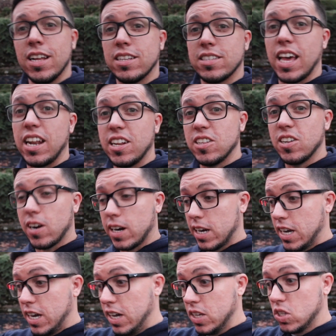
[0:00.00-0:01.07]
It's getting dark
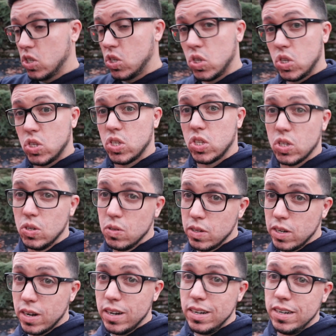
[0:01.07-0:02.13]

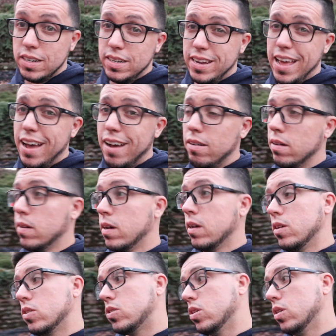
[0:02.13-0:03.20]
sooner now,
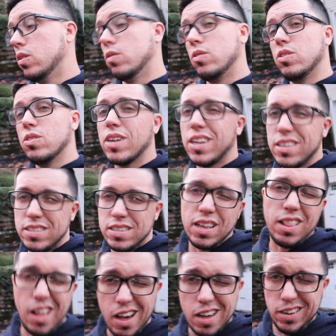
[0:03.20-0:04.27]
so you're gonna see
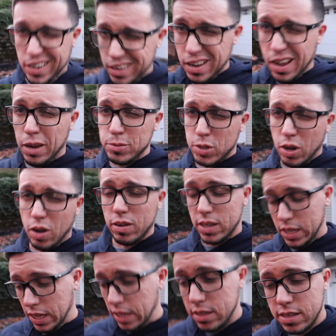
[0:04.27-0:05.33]
a lot. I'm
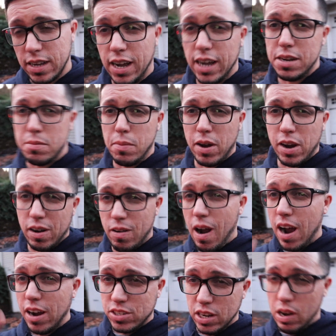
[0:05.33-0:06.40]
talking inside my
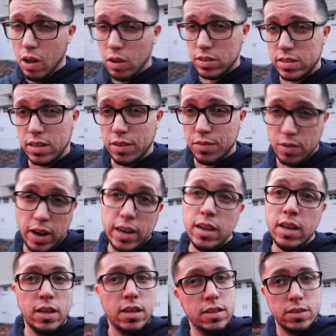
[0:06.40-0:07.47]
garage and all the stuff, right?
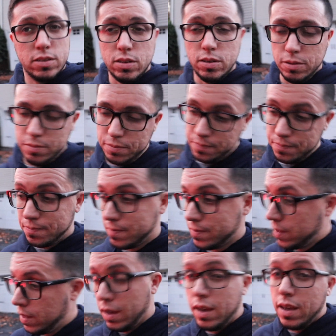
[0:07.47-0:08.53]
So
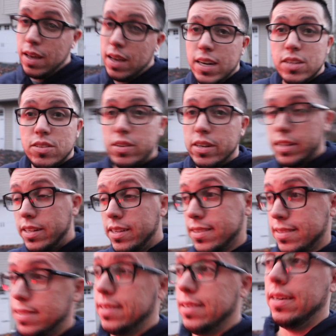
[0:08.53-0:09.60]
it is what it
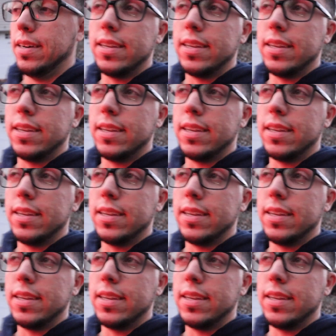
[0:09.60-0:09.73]
is.